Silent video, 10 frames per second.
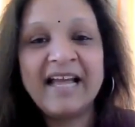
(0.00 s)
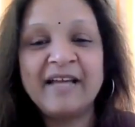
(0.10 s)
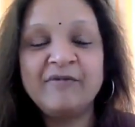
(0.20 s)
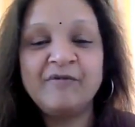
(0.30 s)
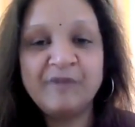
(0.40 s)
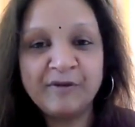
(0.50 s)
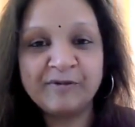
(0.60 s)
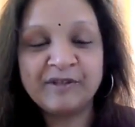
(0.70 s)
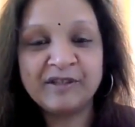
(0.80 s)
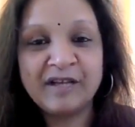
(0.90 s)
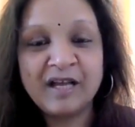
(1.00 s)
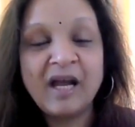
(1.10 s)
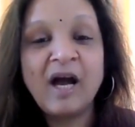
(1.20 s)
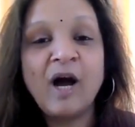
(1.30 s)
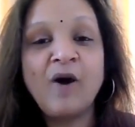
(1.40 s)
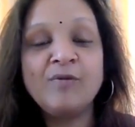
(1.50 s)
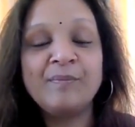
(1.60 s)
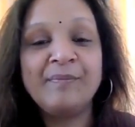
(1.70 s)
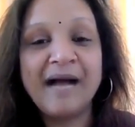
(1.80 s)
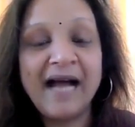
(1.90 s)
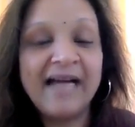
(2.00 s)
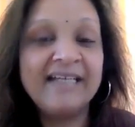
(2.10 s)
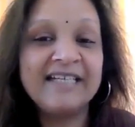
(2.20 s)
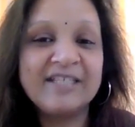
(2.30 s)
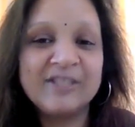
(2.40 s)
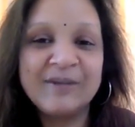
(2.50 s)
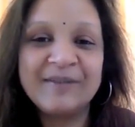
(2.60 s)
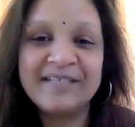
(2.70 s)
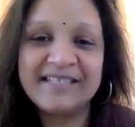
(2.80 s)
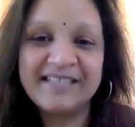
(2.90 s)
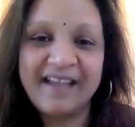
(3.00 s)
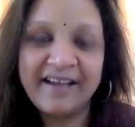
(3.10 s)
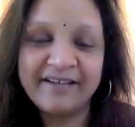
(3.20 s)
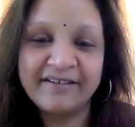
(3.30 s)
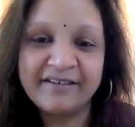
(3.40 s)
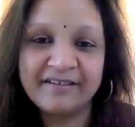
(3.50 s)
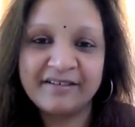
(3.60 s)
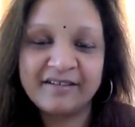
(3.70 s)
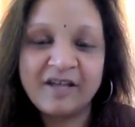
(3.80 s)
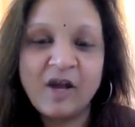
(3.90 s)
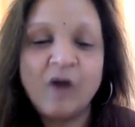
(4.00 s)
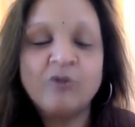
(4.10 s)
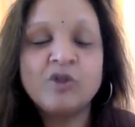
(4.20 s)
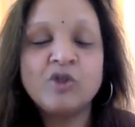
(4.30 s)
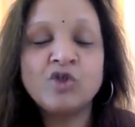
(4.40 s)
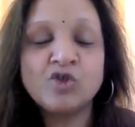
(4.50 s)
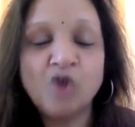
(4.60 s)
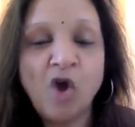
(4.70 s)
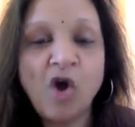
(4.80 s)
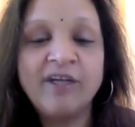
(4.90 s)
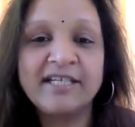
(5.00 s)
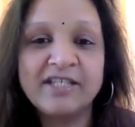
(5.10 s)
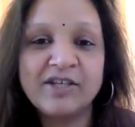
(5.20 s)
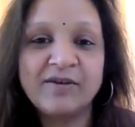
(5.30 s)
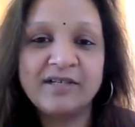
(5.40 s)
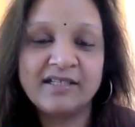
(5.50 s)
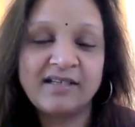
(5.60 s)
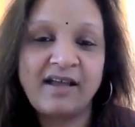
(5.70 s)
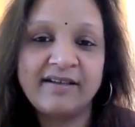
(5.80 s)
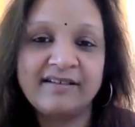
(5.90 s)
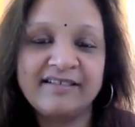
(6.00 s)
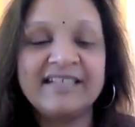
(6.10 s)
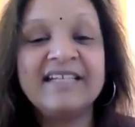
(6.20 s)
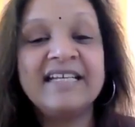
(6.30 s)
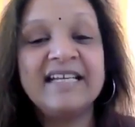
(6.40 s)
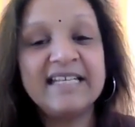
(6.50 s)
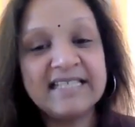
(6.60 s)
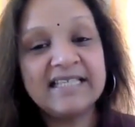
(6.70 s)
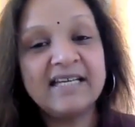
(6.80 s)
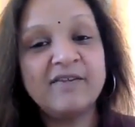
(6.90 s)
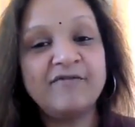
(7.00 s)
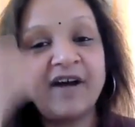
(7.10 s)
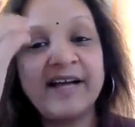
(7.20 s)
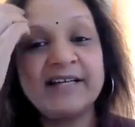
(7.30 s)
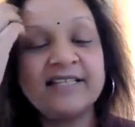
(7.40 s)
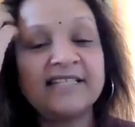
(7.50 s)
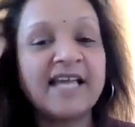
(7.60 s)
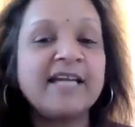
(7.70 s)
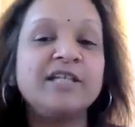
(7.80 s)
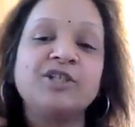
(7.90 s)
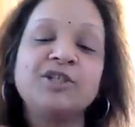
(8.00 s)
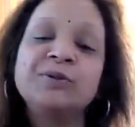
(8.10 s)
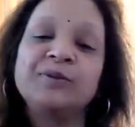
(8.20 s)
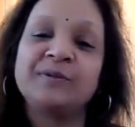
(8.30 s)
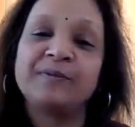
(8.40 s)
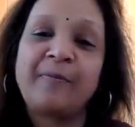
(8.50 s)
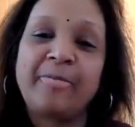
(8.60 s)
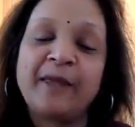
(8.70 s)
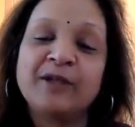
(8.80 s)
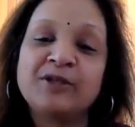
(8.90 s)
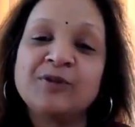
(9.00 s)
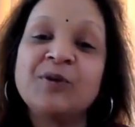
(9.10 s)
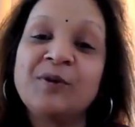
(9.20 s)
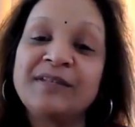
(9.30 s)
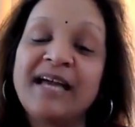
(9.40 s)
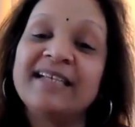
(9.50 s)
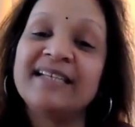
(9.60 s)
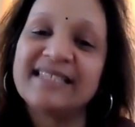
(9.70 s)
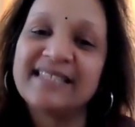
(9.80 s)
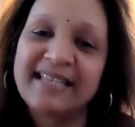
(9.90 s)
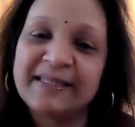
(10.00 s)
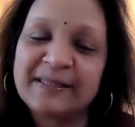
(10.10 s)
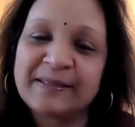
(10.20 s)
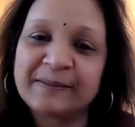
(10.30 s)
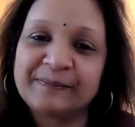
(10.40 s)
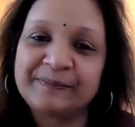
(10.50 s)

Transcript: And 5th, how bad is your desire? How strong is your desire? Is there a fire inside you to know that essence?